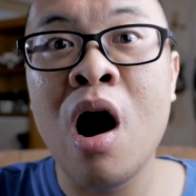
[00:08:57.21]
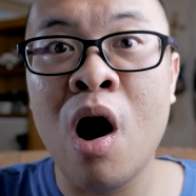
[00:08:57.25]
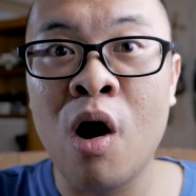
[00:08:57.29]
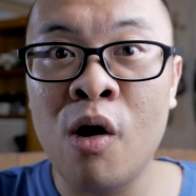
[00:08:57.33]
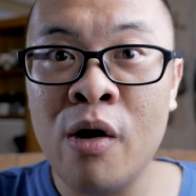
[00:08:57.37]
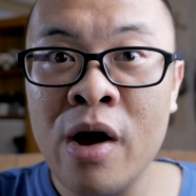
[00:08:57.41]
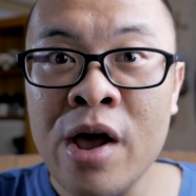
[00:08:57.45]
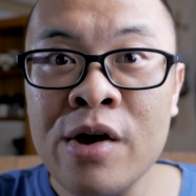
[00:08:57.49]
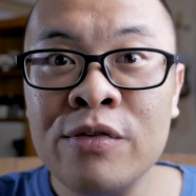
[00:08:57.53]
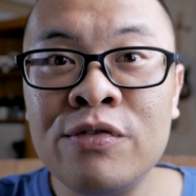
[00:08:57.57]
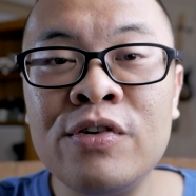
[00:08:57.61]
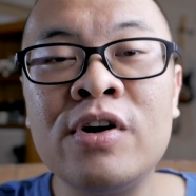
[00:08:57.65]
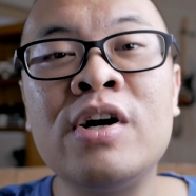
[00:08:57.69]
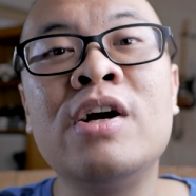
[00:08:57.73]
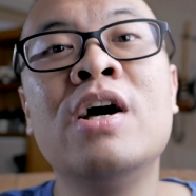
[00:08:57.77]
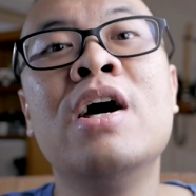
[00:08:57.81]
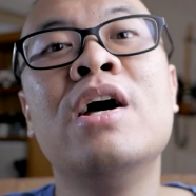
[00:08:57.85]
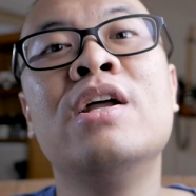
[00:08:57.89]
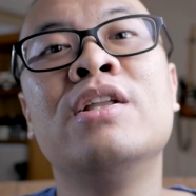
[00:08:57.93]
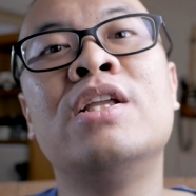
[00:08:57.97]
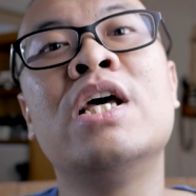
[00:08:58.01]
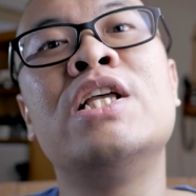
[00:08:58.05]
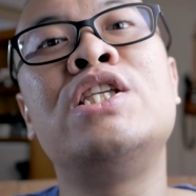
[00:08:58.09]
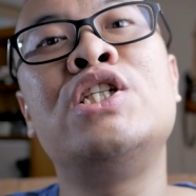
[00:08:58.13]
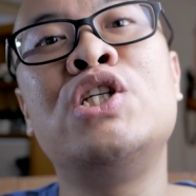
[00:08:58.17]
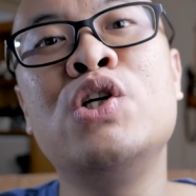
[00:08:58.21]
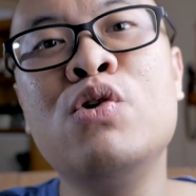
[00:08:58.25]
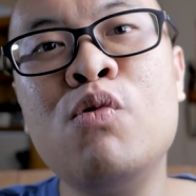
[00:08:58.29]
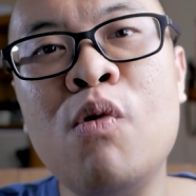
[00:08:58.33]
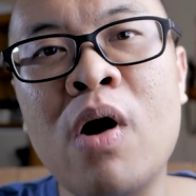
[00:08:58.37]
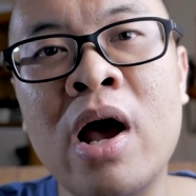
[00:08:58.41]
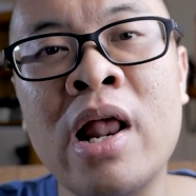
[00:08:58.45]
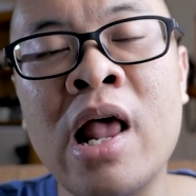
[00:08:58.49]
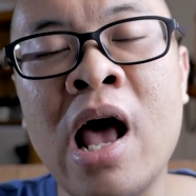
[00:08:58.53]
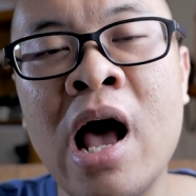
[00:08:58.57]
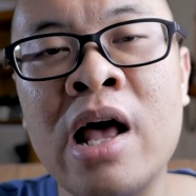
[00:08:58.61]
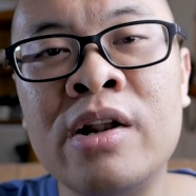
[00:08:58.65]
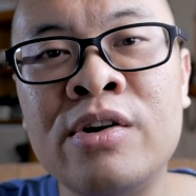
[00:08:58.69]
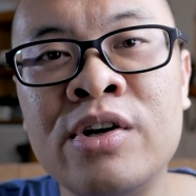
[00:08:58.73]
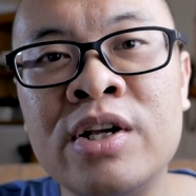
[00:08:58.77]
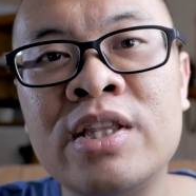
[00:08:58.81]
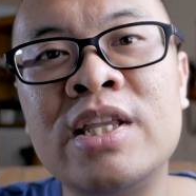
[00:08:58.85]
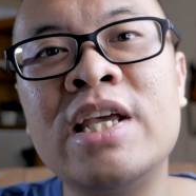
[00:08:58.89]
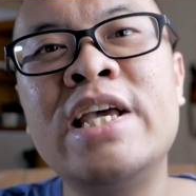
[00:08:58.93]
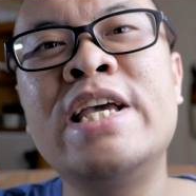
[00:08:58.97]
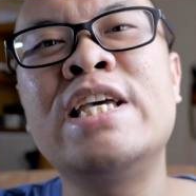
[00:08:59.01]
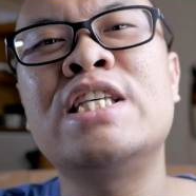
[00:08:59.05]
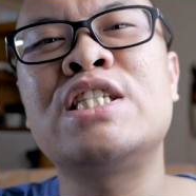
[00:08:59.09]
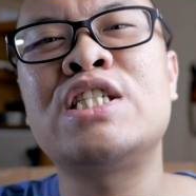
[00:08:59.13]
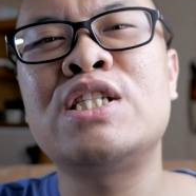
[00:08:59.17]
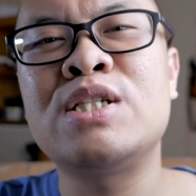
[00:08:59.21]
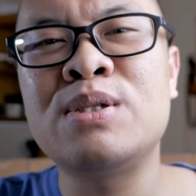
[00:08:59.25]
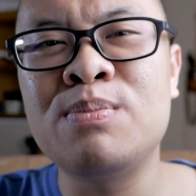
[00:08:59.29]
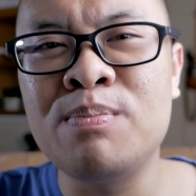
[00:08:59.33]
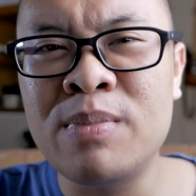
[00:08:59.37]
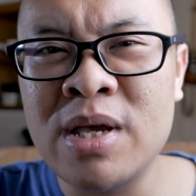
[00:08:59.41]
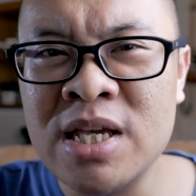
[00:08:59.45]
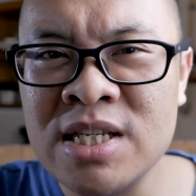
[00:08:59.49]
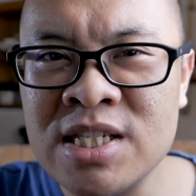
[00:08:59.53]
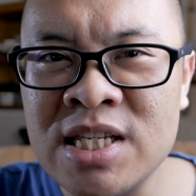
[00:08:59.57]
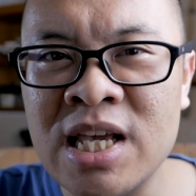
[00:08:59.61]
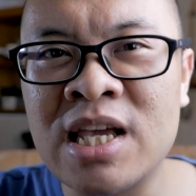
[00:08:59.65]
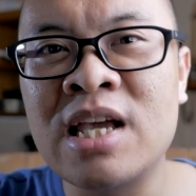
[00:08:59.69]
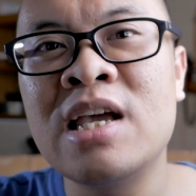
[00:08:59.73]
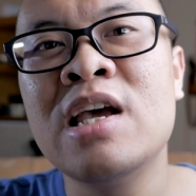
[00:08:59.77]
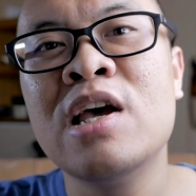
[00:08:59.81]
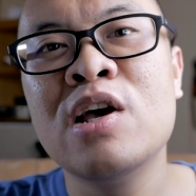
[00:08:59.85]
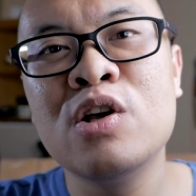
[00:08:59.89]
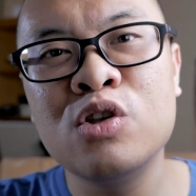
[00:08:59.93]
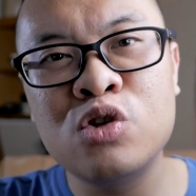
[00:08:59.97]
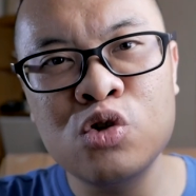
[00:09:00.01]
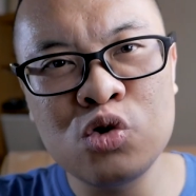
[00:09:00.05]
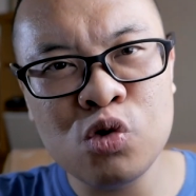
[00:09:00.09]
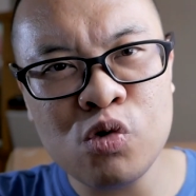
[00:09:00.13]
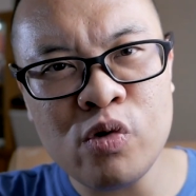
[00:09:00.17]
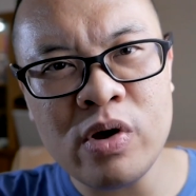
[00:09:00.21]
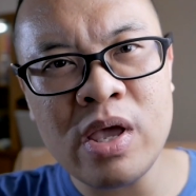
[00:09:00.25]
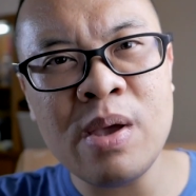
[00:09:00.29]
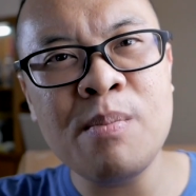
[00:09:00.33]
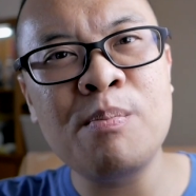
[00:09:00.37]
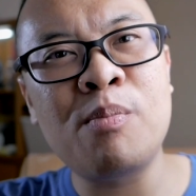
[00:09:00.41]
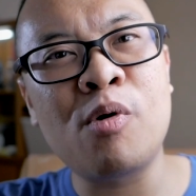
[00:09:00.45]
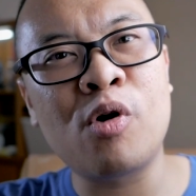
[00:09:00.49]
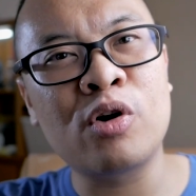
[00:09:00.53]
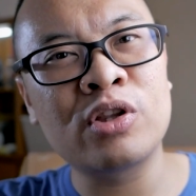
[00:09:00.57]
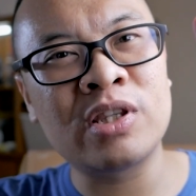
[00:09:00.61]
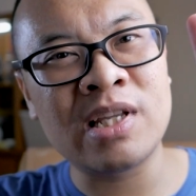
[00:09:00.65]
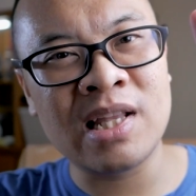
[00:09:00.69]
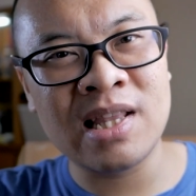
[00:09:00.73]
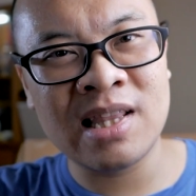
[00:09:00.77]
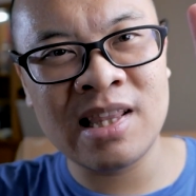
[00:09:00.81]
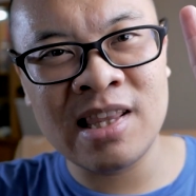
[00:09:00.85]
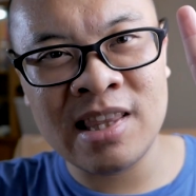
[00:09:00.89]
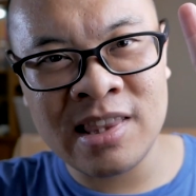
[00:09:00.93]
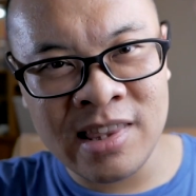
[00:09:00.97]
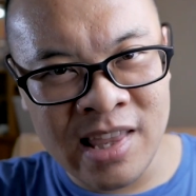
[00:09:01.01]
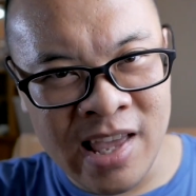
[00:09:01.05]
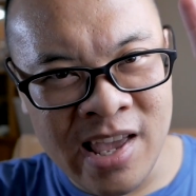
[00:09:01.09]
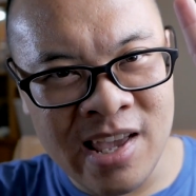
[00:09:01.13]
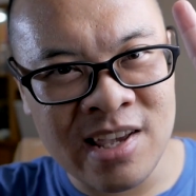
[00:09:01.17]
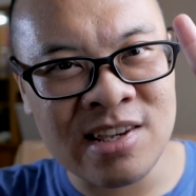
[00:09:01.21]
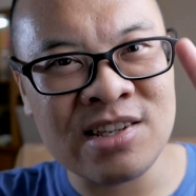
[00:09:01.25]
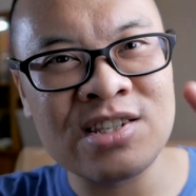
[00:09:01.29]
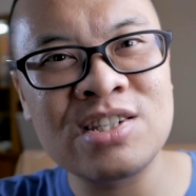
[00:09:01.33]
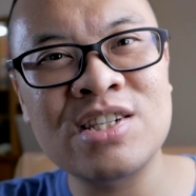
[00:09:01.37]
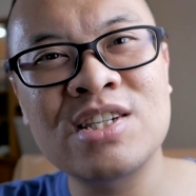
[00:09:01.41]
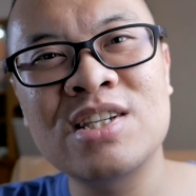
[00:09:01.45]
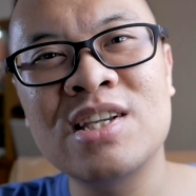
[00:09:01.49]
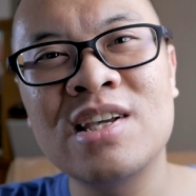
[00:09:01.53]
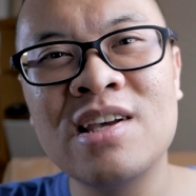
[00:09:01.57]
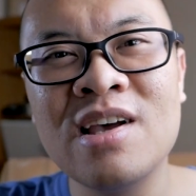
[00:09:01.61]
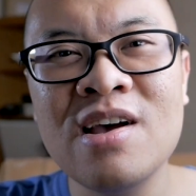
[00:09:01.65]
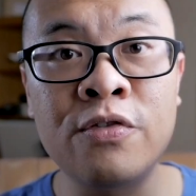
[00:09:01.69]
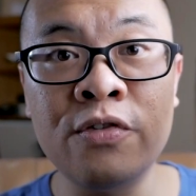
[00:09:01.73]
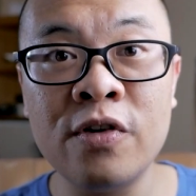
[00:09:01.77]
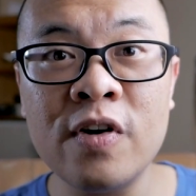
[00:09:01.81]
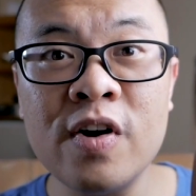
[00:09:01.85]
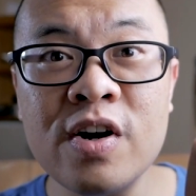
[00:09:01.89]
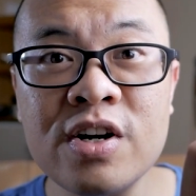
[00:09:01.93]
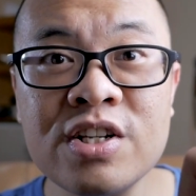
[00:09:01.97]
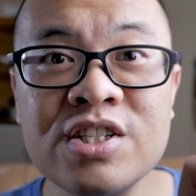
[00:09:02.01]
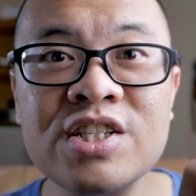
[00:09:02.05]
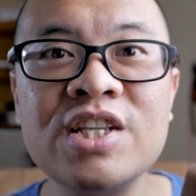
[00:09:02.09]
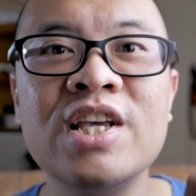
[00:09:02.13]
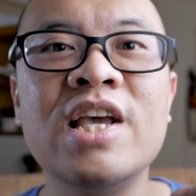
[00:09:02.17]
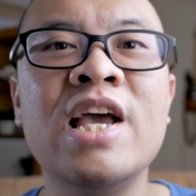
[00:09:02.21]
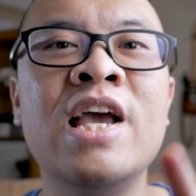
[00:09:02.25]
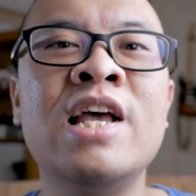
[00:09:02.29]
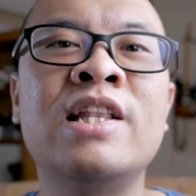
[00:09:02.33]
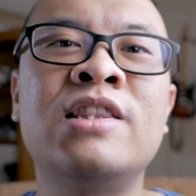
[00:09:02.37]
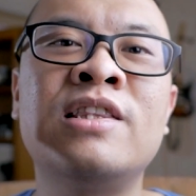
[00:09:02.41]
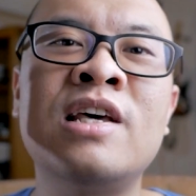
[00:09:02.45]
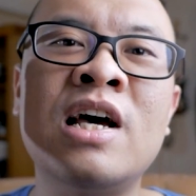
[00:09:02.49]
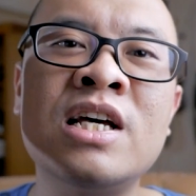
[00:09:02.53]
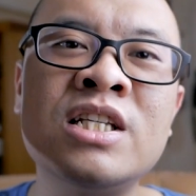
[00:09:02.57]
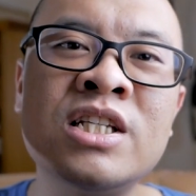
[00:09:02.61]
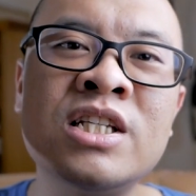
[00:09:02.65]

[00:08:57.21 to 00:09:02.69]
However, the G100 is missing two important things. First, it